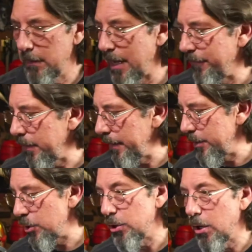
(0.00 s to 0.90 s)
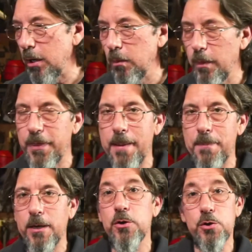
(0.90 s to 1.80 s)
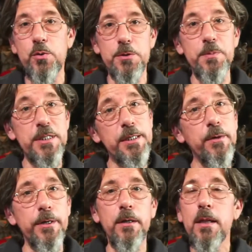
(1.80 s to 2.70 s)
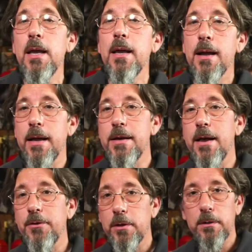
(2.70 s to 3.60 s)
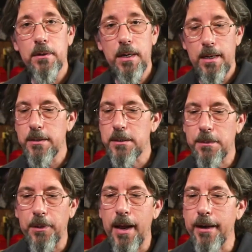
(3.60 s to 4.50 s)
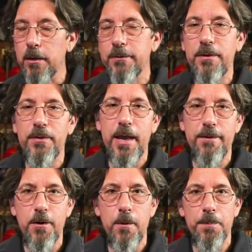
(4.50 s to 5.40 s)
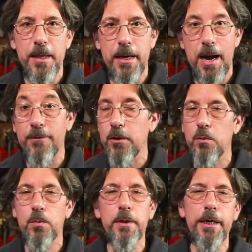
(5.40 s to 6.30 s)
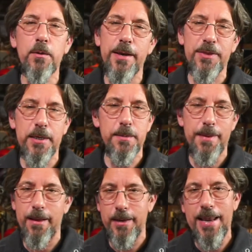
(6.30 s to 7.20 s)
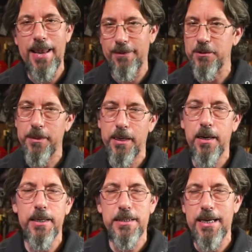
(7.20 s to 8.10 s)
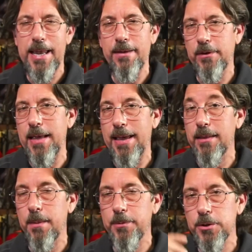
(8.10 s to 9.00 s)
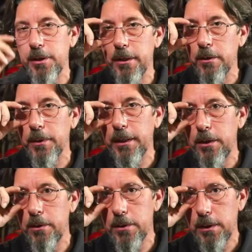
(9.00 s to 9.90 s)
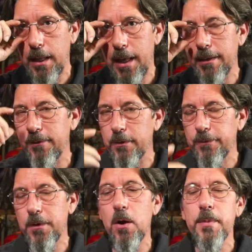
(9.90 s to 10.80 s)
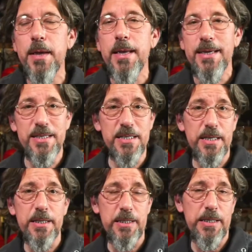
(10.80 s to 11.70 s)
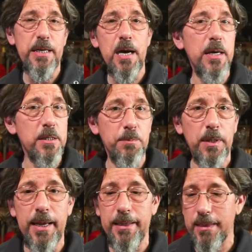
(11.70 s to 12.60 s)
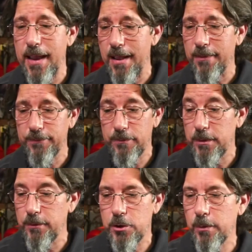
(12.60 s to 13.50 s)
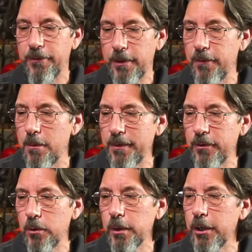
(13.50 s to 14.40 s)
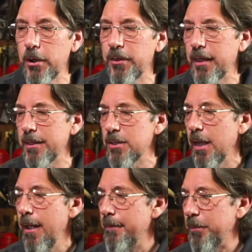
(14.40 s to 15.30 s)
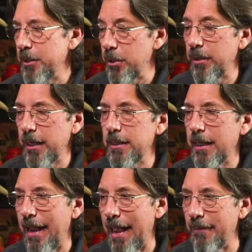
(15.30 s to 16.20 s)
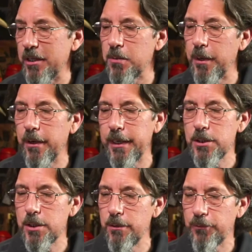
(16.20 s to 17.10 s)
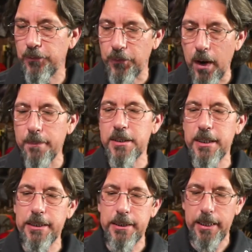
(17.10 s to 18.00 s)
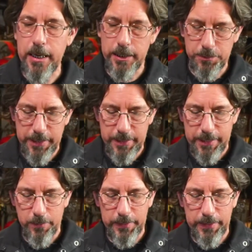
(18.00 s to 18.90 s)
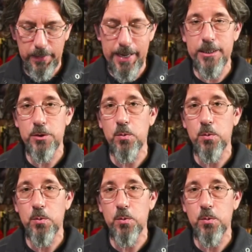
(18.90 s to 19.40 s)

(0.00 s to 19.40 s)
definitely start with a better source material. Another supplier of EVA foam that I've heard really great things about, and I have to be honest, I haven't had the opportunity to really use a lot of their foam, is TNT Cosplay. They have terrific foam. I've heard really good things. The 2 things that I have experienced from TNT Cosplay that I really like